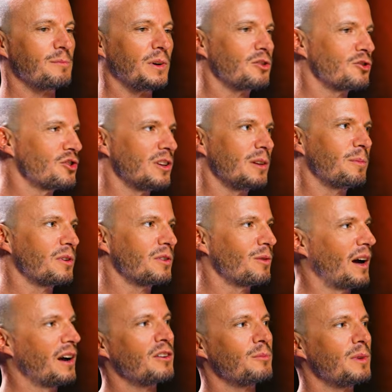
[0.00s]
much cheaper to
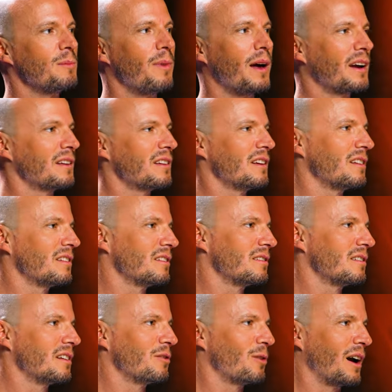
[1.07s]
hire me back than
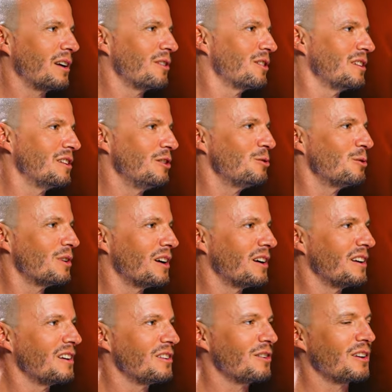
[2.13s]
than to hire a mm-hmm. new, uh,
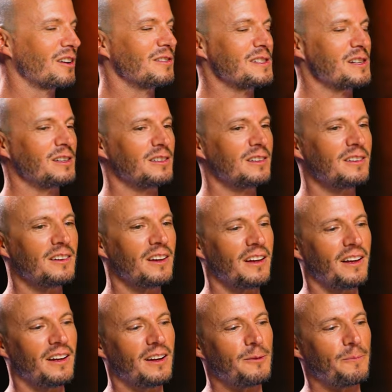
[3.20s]
you know, right. consultant.
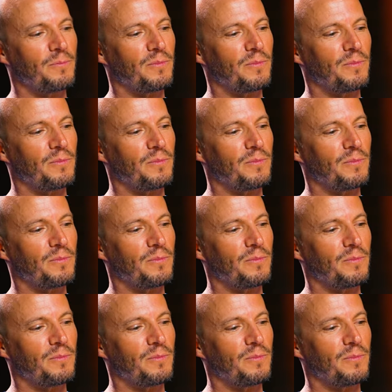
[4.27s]
Right.